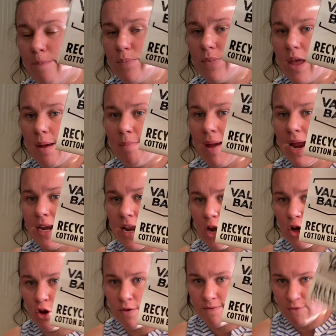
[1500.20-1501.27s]
They made a
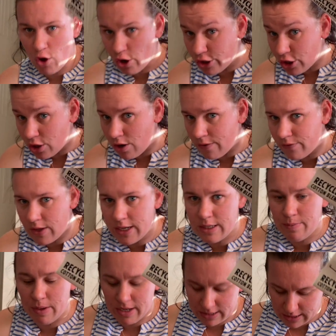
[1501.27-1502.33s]
new version of this
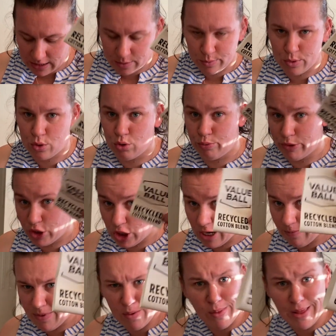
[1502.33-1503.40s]
because these were super
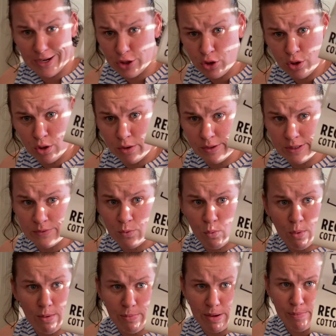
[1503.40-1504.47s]
cheap. They were like $2 for
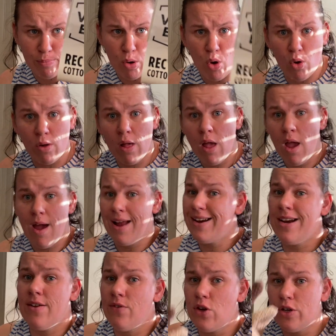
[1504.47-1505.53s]
one big ball. I didn't
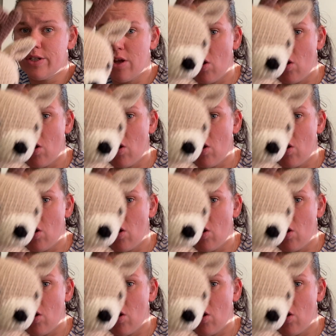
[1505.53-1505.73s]
even use the